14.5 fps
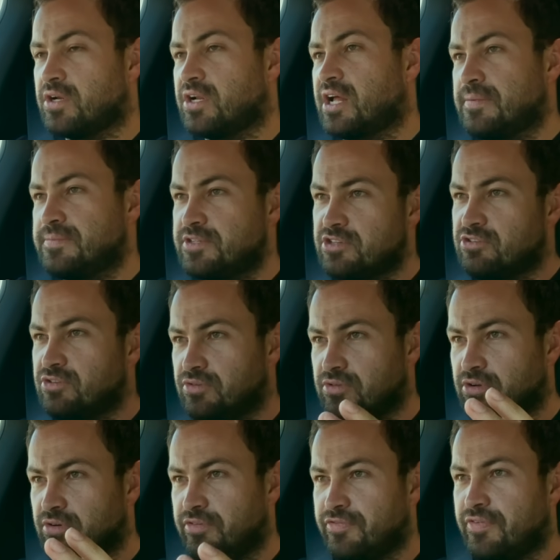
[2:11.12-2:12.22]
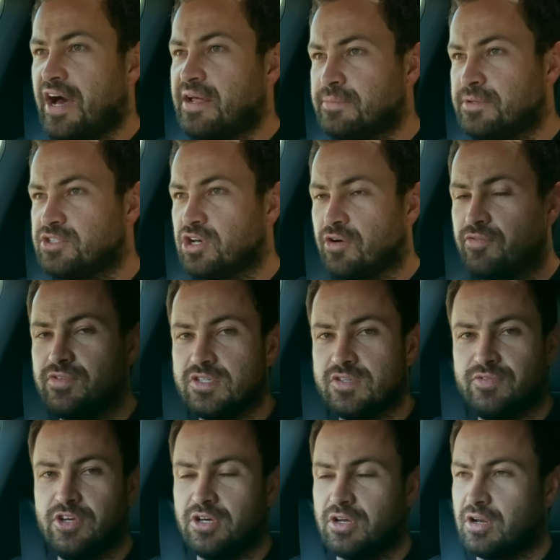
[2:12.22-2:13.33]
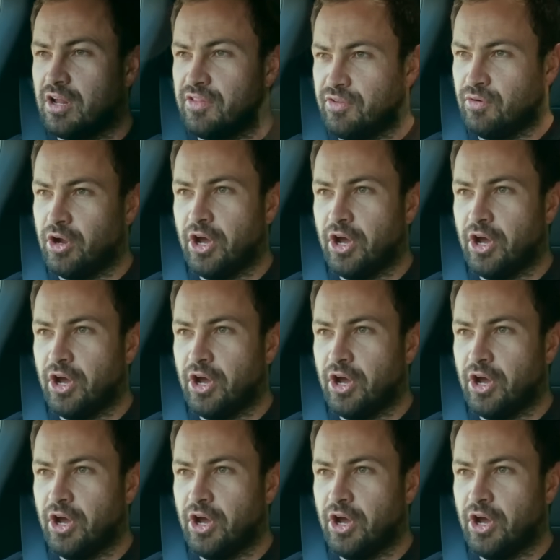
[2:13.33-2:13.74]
when it comes to the refinement of this vehicle on the